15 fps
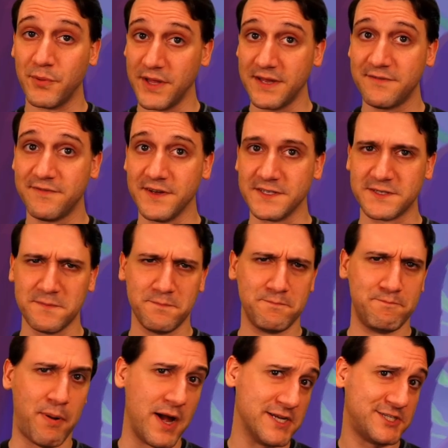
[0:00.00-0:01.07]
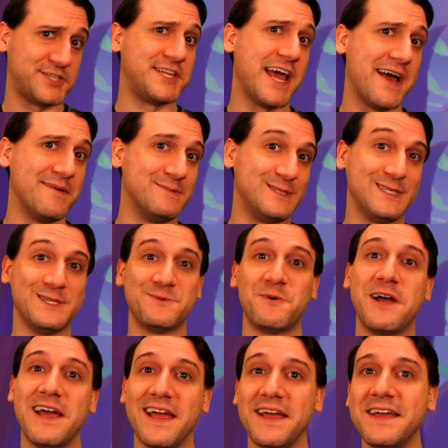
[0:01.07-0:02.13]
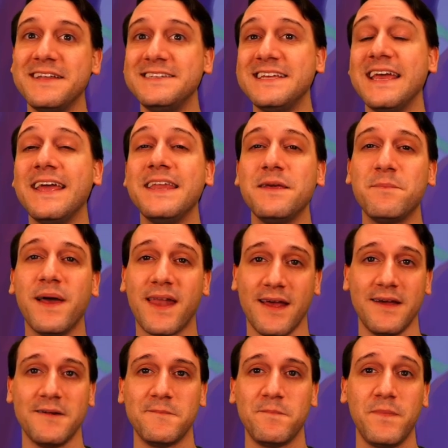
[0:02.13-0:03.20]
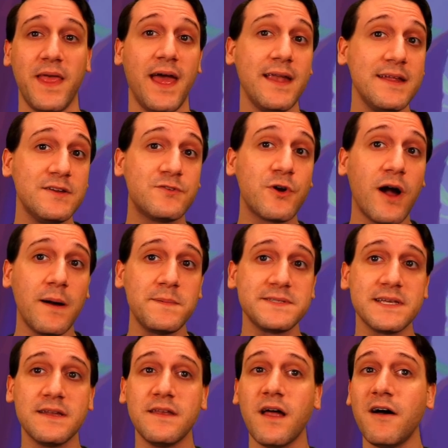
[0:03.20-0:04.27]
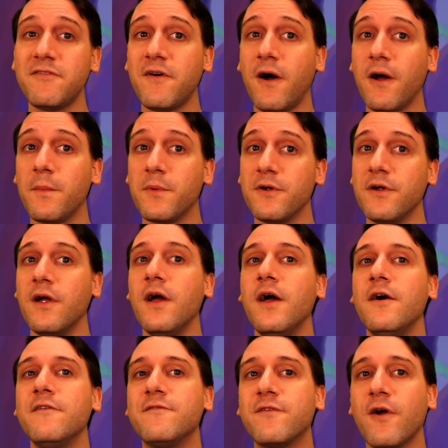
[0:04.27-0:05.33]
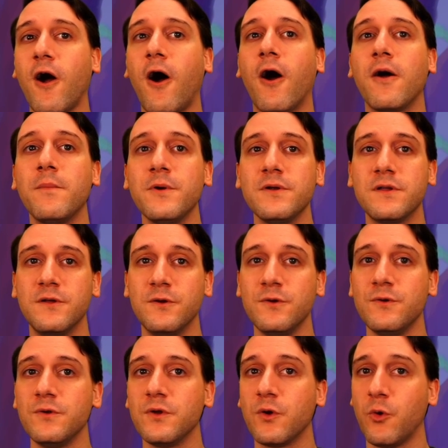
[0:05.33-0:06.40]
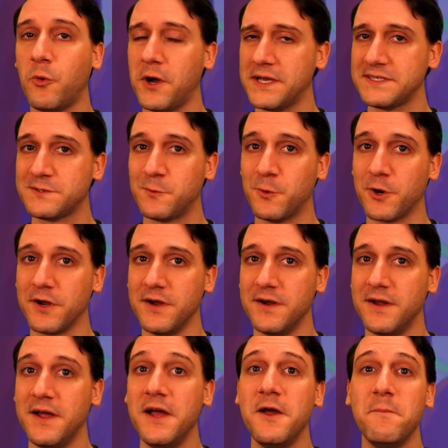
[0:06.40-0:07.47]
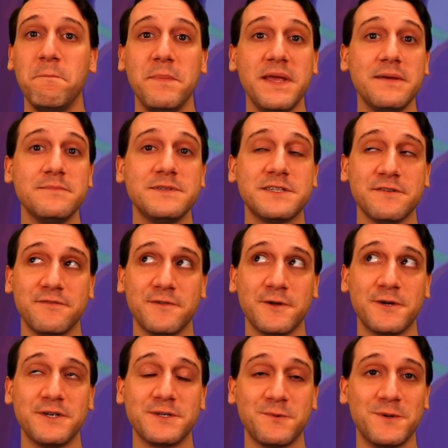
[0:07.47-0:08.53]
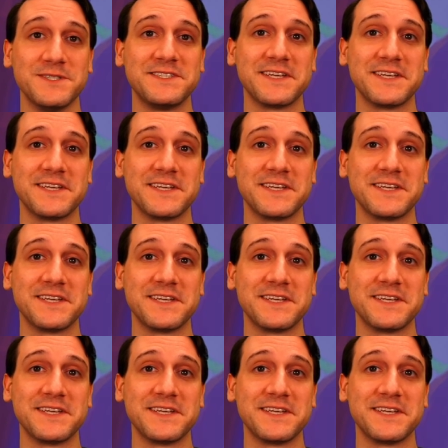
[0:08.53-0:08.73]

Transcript: Bladefist punch stabs his way into any meta, and he drops enough armor for Armored Goon Quest Warrior memes to flourish once